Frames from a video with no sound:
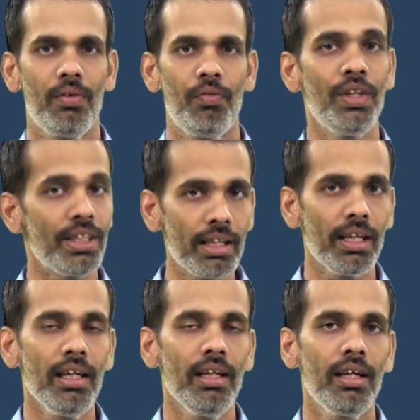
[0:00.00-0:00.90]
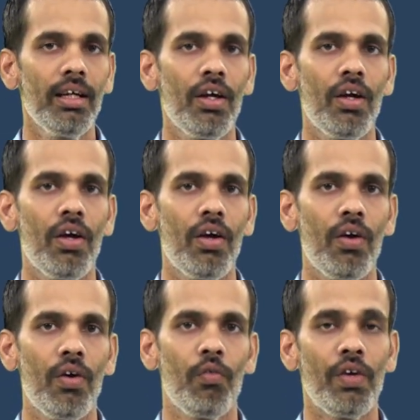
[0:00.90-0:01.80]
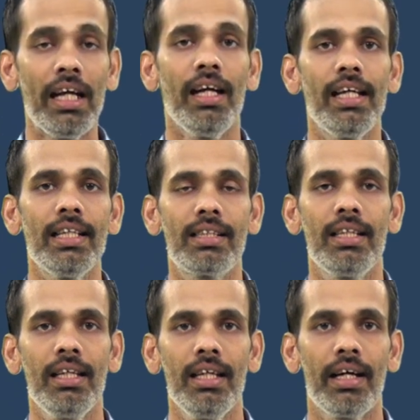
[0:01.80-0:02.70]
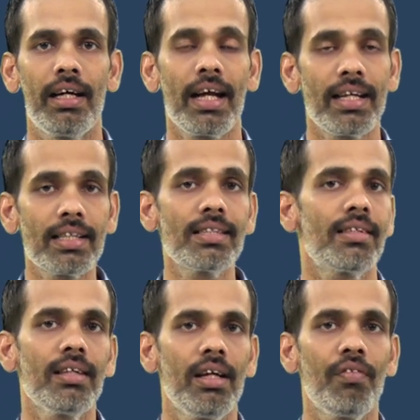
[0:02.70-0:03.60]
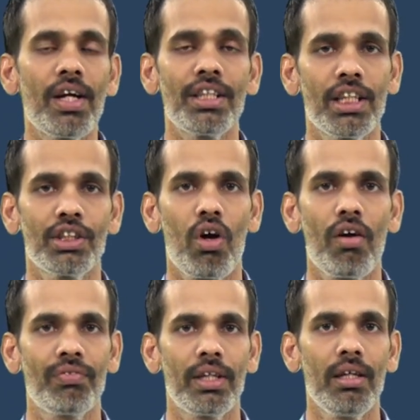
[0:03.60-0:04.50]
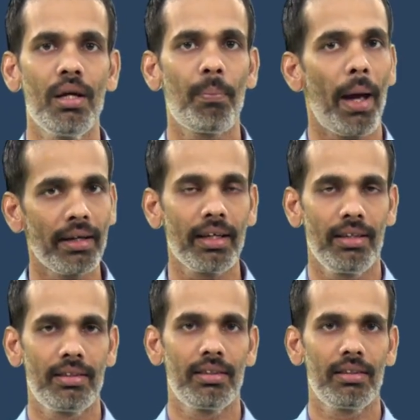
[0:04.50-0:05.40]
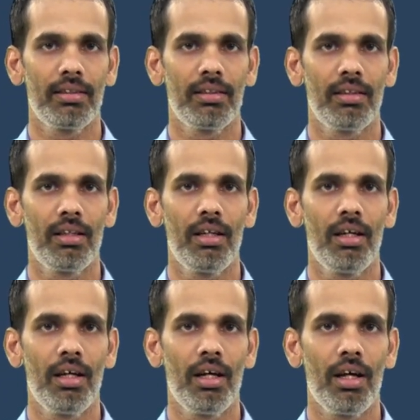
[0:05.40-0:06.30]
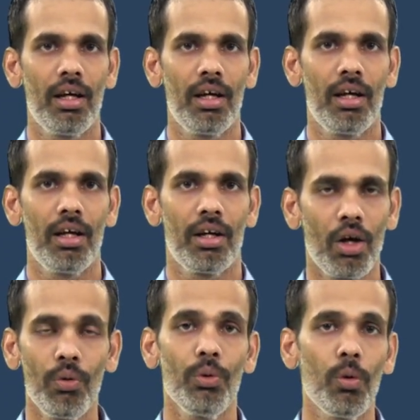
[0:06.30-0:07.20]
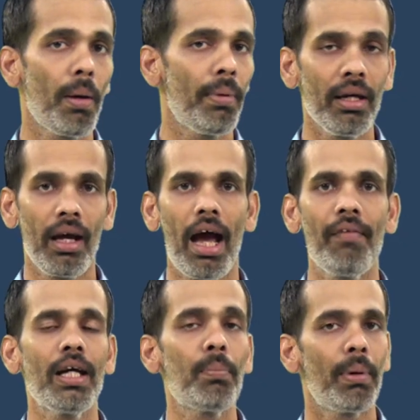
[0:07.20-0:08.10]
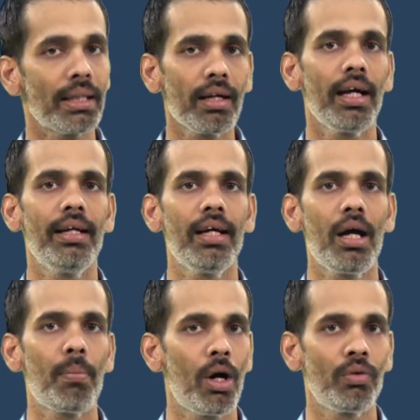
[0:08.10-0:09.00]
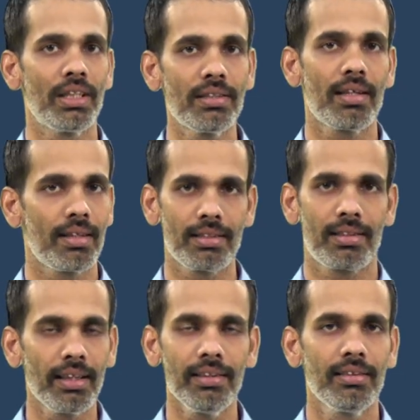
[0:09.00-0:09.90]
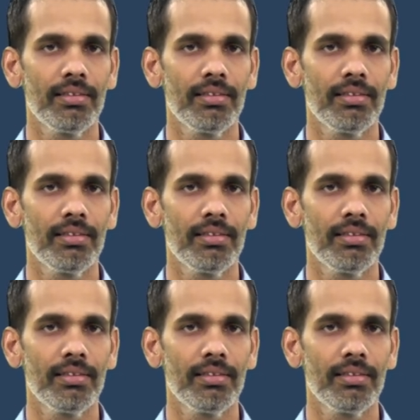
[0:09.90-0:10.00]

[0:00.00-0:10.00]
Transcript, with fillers: We say wheel is the greatest inventions of the mankind. Now, you may be having a better idea about this sentence, right?